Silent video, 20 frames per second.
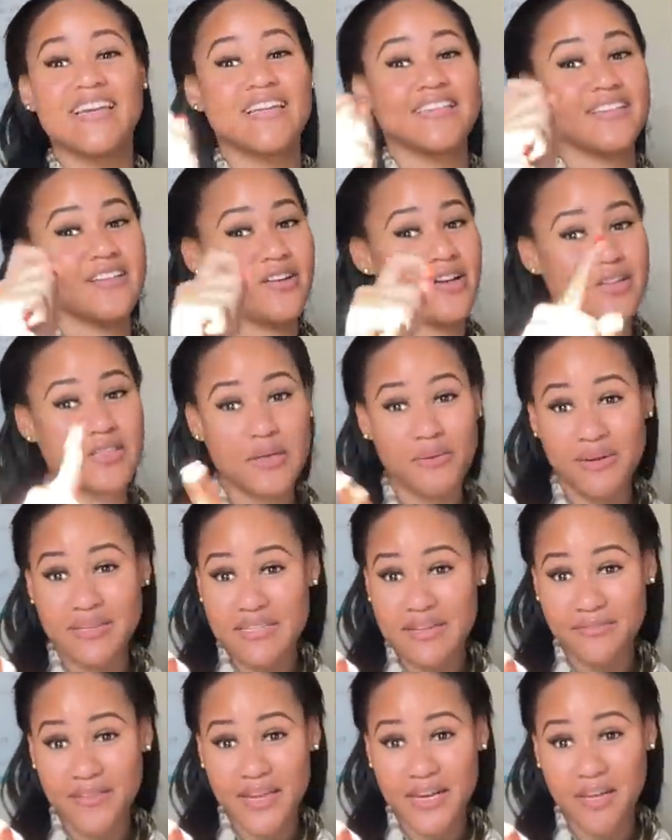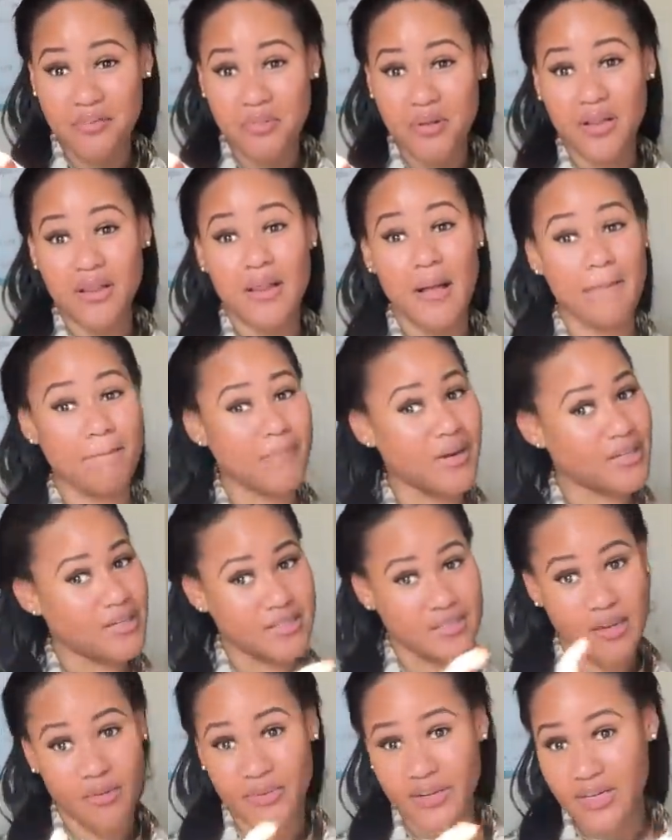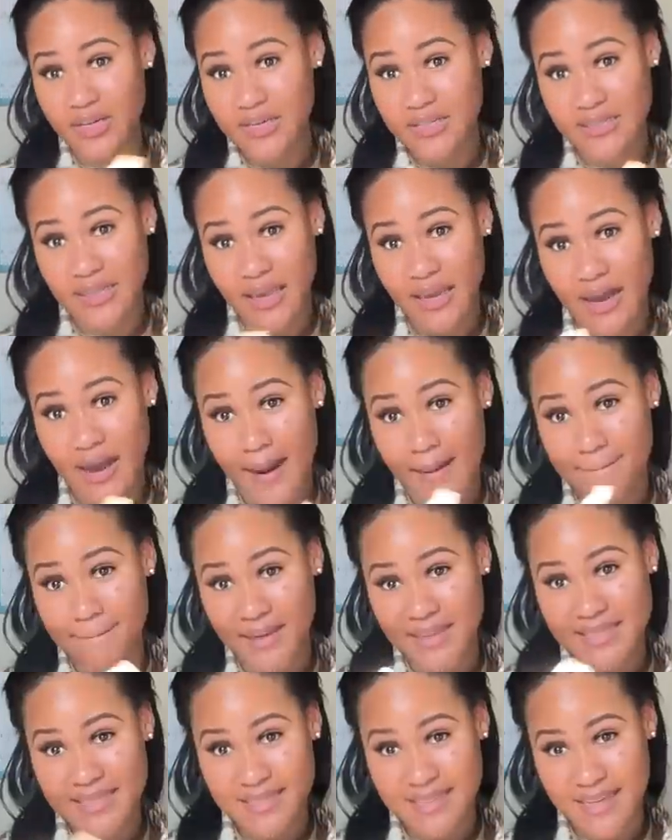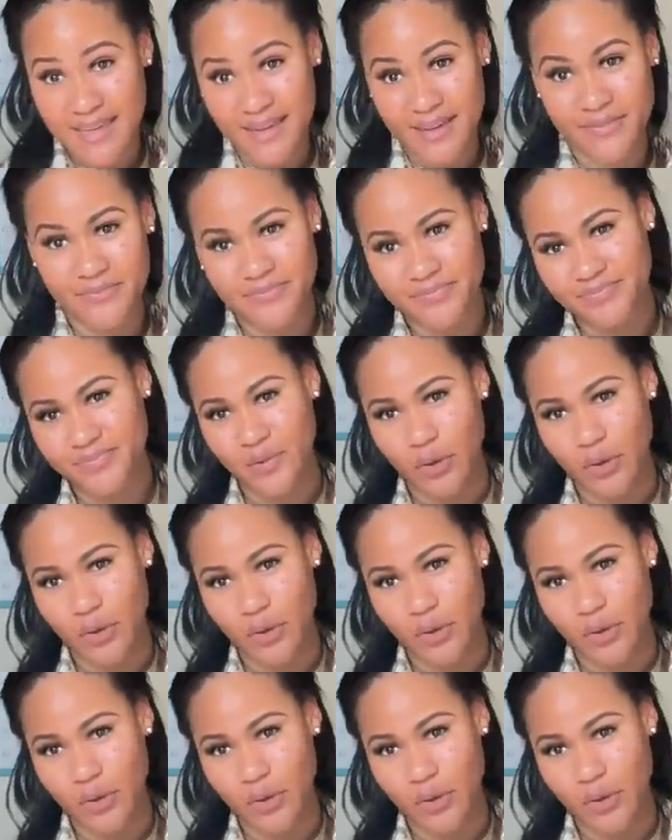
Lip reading: They're not always available, but it's not because they are busy.